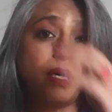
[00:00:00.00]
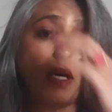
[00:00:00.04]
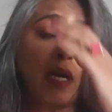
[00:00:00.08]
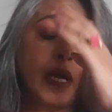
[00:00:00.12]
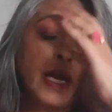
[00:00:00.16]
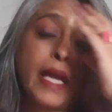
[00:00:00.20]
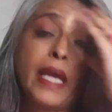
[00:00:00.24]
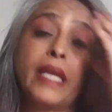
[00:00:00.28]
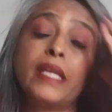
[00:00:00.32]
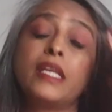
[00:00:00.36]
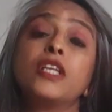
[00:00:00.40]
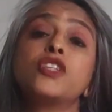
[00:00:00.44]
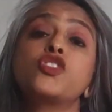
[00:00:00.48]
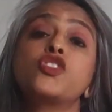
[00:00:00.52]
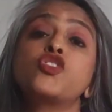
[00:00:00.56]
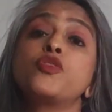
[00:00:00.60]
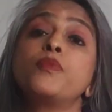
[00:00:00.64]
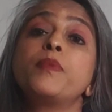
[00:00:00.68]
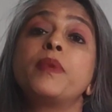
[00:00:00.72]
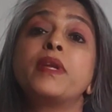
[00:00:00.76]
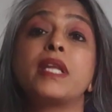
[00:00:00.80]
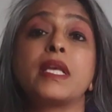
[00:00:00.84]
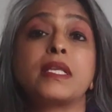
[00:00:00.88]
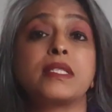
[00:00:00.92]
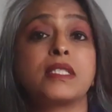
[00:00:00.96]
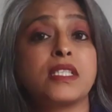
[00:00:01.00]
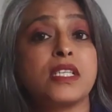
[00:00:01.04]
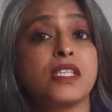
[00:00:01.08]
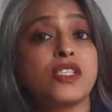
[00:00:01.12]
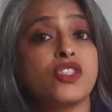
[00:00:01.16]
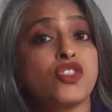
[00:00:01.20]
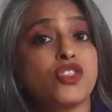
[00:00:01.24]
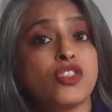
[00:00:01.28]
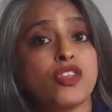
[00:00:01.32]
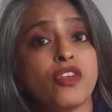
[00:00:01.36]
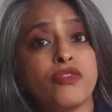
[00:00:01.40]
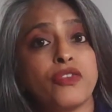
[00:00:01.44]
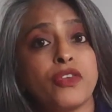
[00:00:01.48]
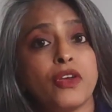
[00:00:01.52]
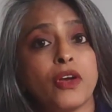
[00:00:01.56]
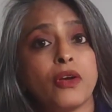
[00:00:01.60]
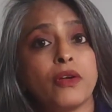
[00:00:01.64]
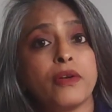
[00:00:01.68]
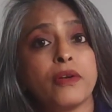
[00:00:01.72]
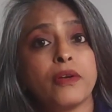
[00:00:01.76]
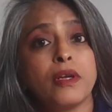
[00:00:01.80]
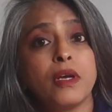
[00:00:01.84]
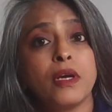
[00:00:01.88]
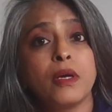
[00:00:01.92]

Again, it should be an extension of your